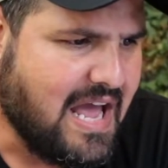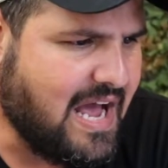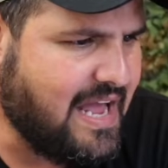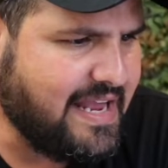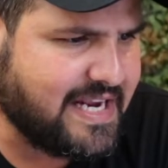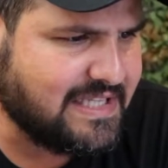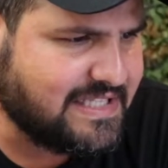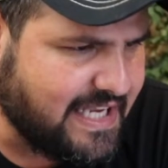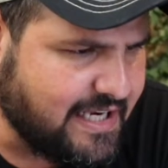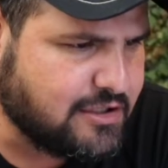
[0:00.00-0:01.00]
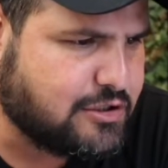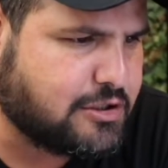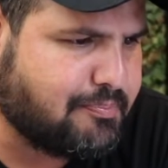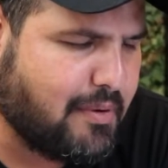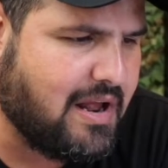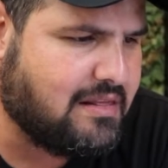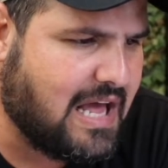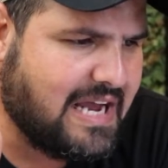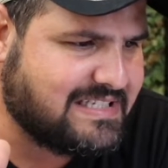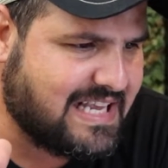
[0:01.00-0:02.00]
It continues to spread
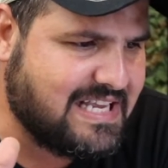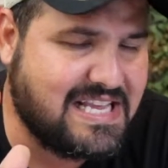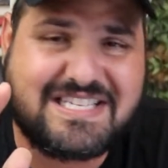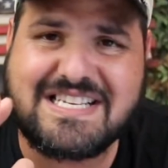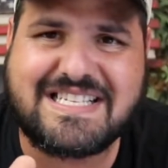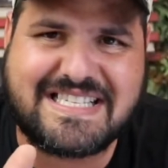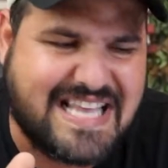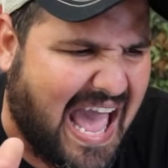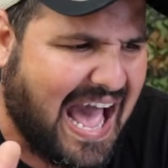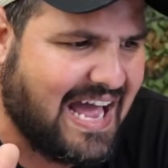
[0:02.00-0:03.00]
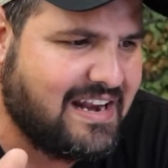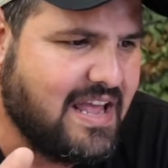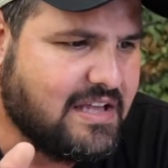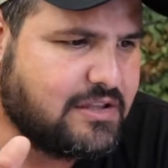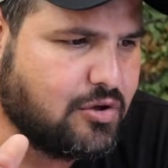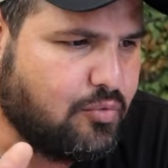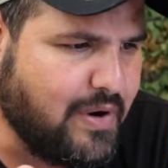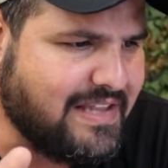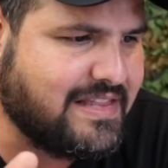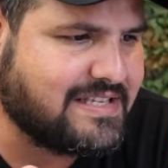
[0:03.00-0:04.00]
lies. It's just sad to
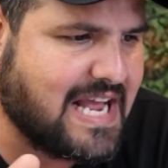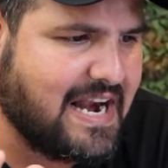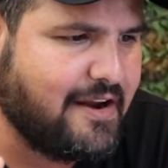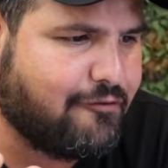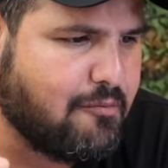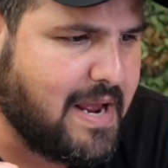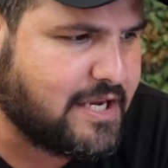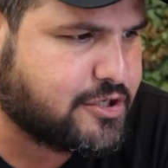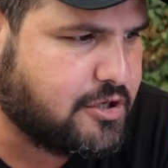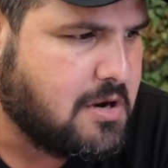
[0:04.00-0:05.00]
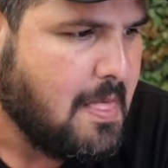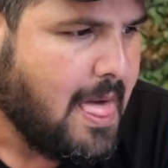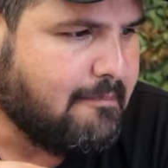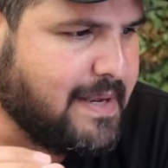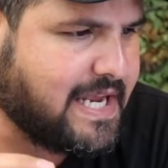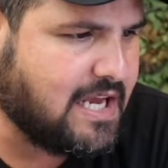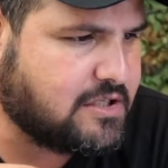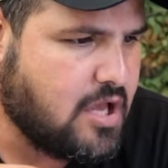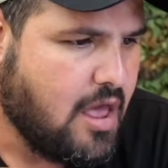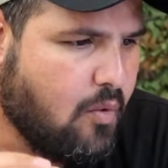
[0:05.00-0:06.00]
read this kind of information
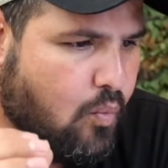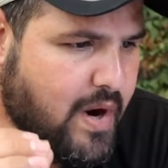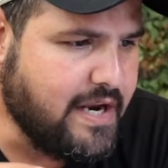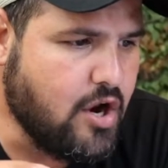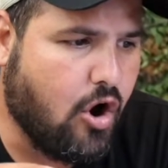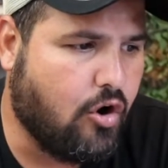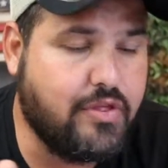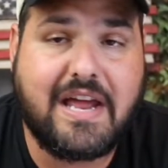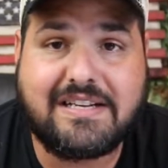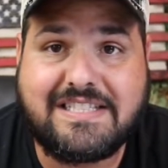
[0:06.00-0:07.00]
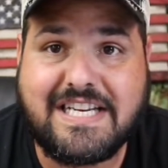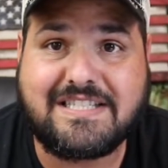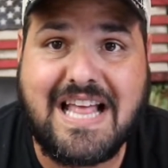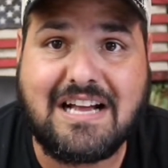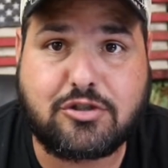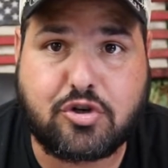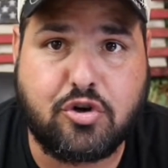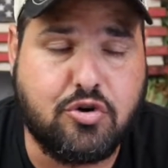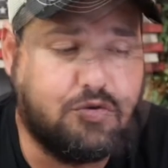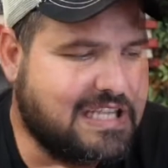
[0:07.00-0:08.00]
because we know that it's just not
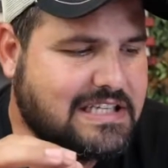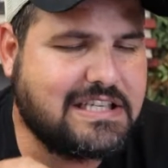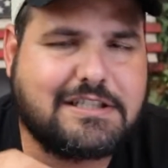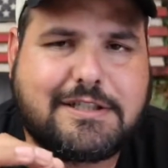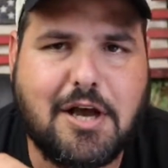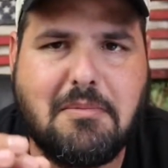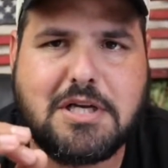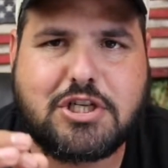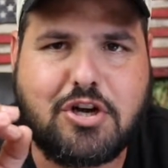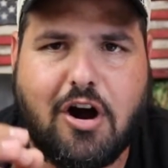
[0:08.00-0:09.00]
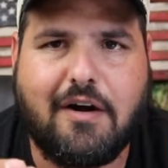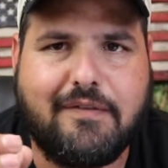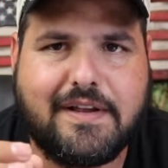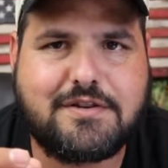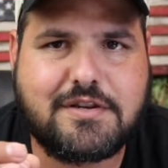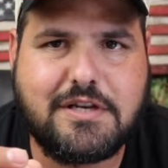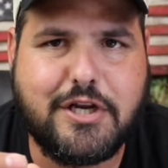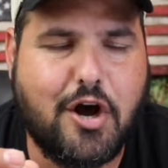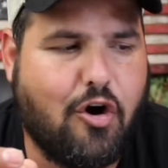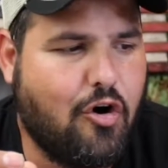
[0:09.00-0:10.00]
true. This is so much garbage.
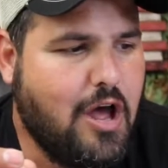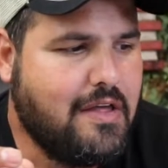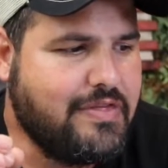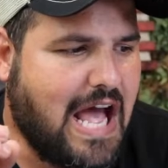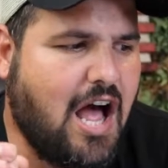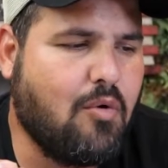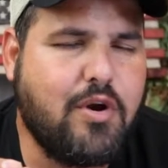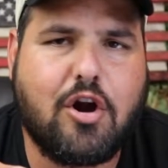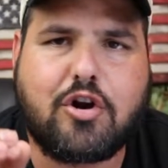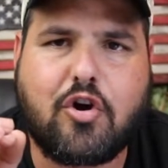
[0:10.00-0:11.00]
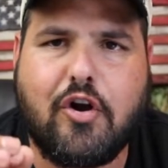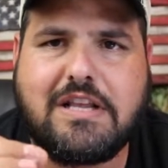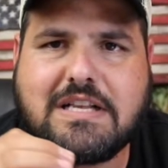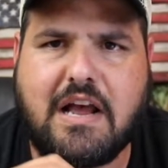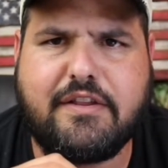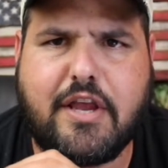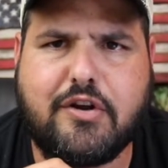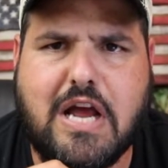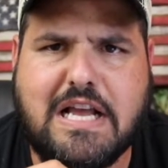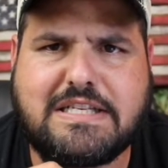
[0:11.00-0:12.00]
You know, now we are criticizing the
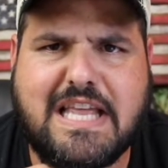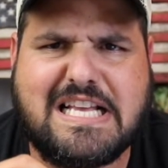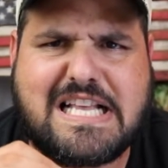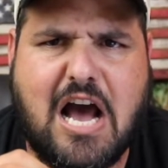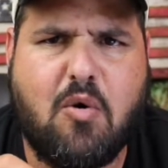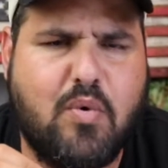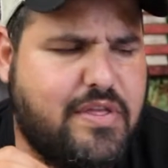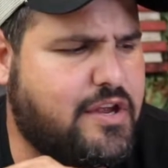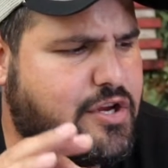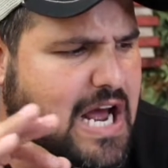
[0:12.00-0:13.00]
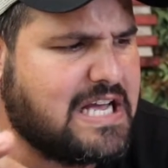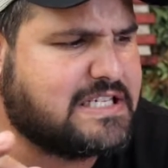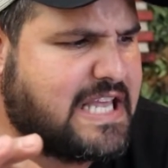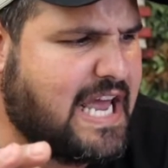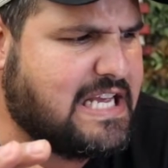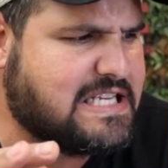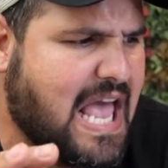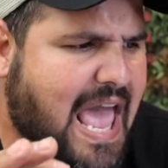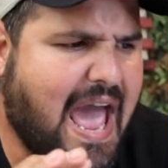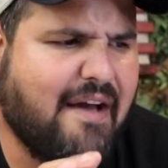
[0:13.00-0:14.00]
United States, how we, the United States,
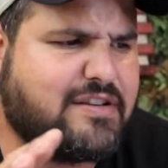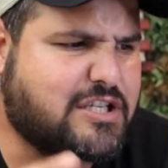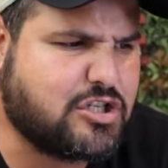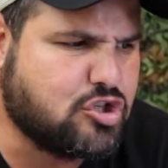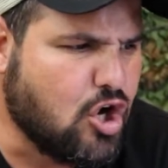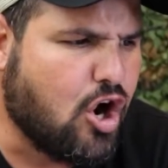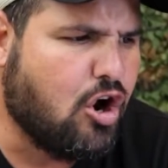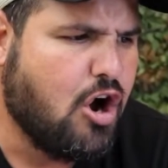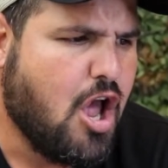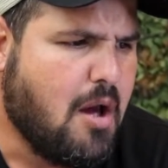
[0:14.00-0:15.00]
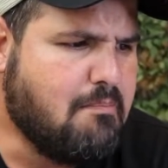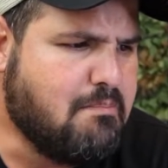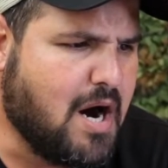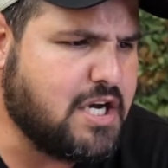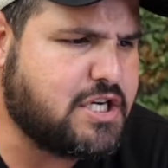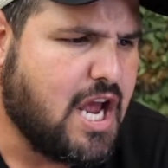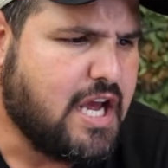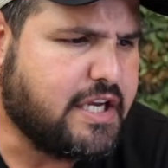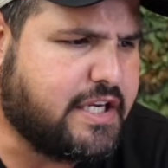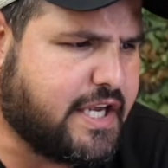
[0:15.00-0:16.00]
have so much
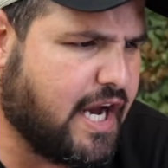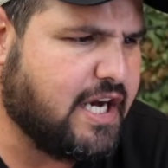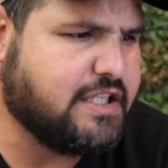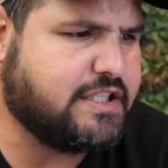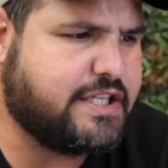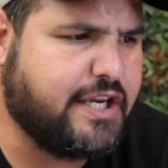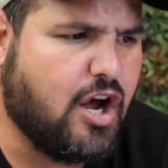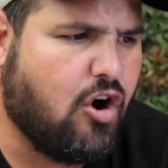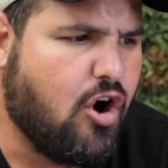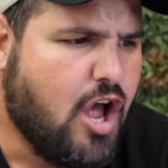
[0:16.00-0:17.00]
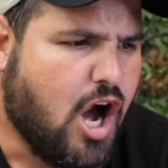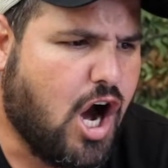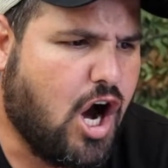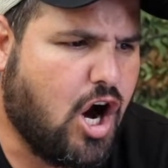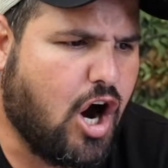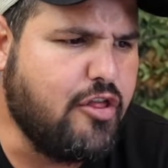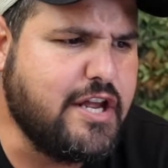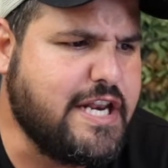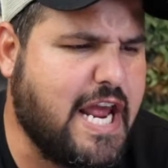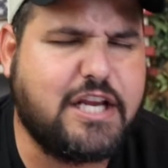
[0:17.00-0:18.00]
guns. You know, other
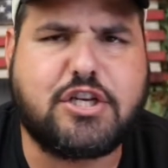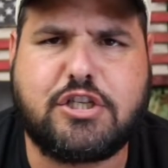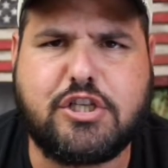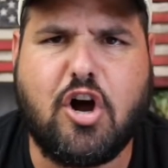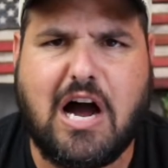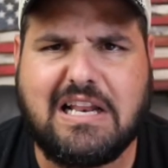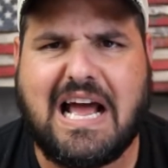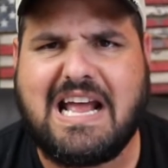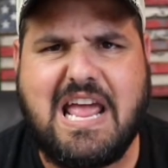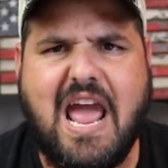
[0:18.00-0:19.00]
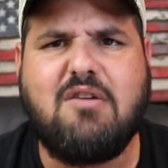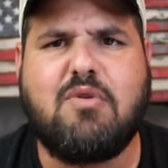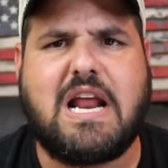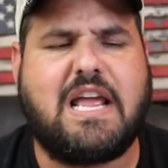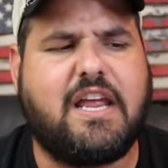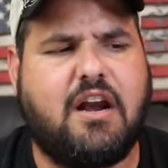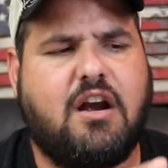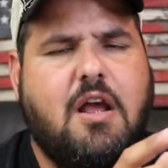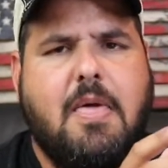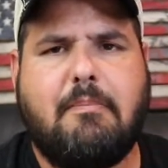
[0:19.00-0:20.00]
nations, you know, I hate when I
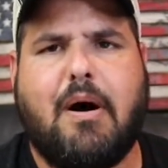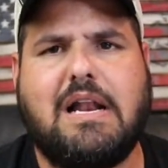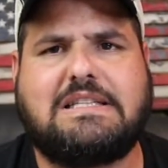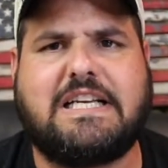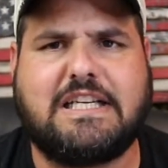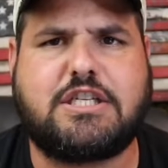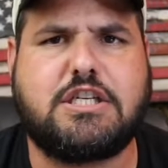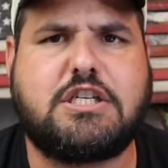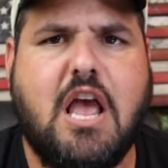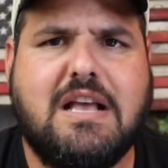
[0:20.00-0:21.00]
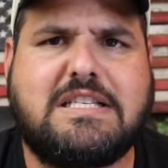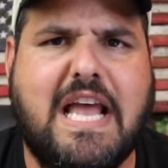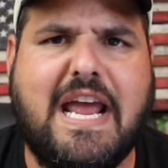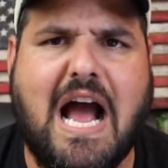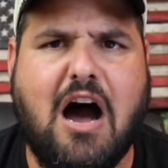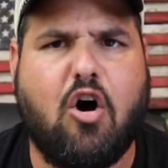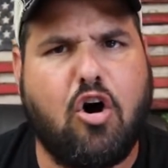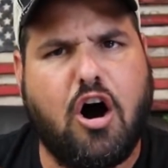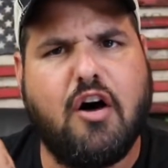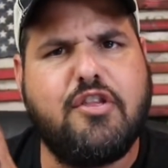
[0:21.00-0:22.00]
hear politicians saying how
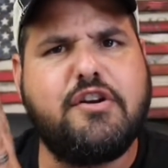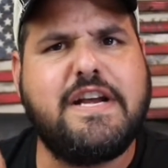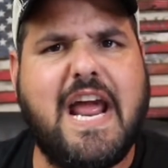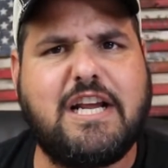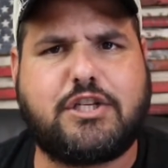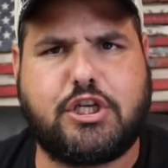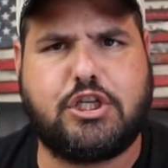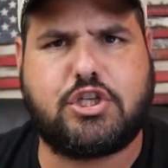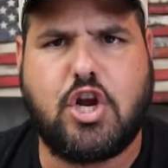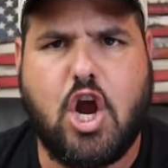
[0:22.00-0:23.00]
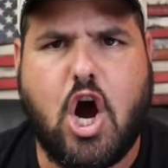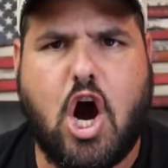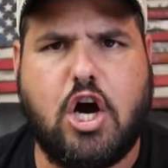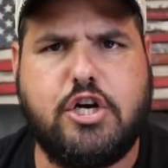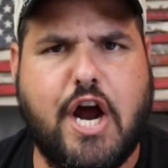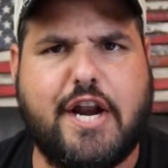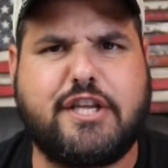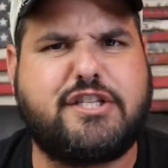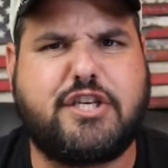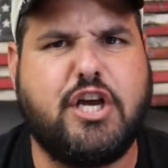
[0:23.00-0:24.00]
other nations are not
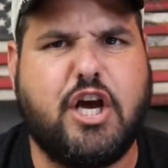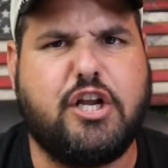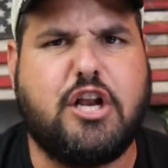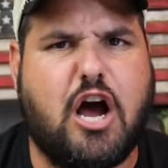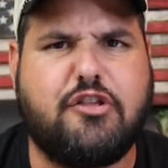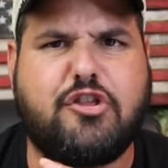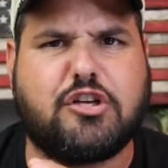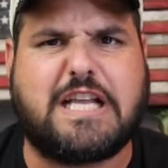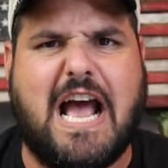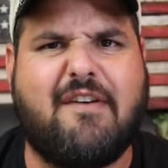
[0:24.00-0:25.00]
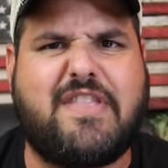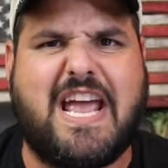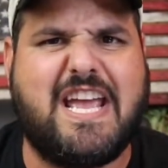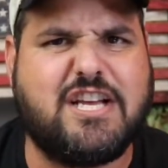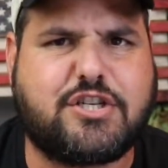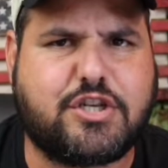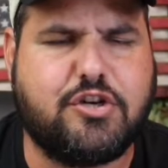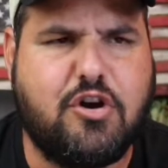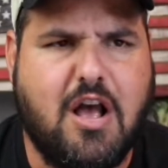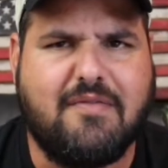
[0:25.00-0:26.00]
as good, doesn't have the
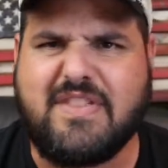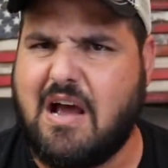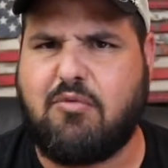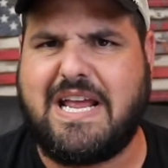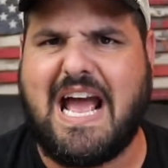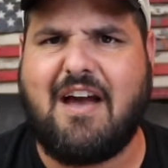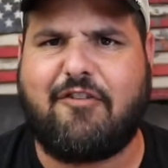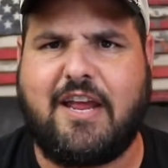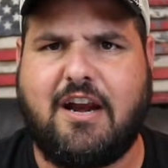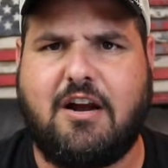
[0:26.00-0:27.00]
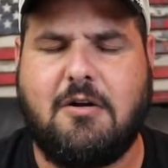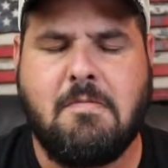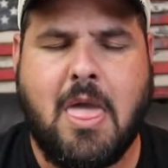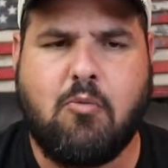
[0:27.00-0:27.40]
issue that we have here.